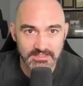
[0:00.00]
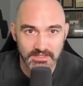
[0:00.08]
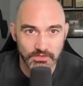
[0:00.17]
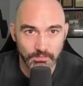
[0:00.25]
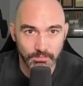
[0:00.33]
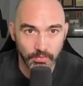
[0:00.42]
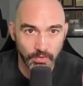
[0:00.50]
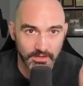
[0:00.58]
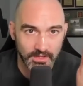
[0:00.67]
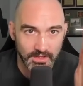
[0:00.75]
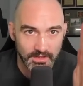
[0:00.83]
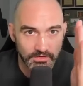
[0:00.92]
that you put
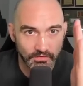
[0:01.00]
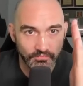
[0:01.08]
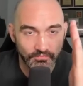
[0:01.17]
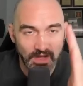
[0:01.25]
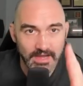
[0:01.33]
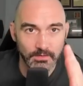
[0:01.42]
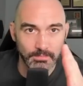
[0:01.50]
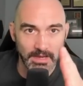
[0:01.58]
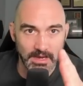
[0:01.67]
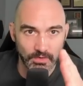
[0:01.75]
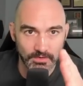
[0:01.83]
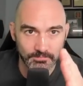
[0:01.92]
your
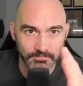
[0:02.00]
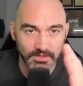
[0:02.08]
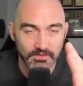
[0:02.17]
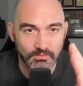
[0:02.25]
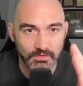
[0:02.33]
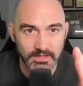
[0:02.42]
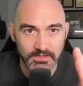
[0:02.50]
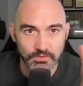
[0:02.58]
firepower, right?